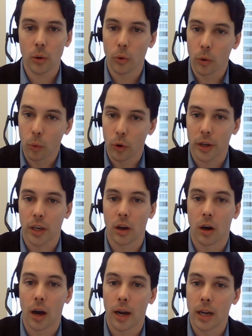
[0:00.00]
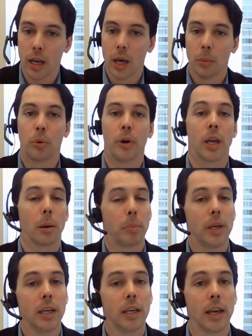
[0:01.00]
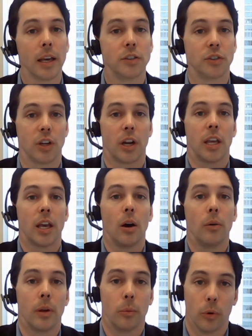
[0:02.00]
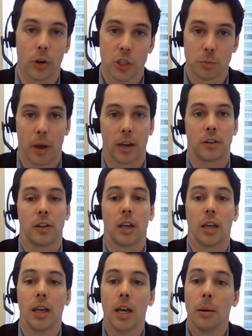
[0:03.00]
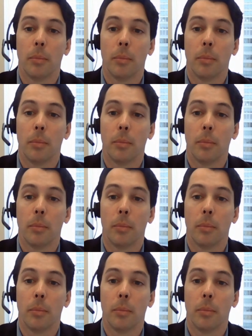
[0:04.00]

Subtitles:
we're working on putting a PEA study out that we're expecting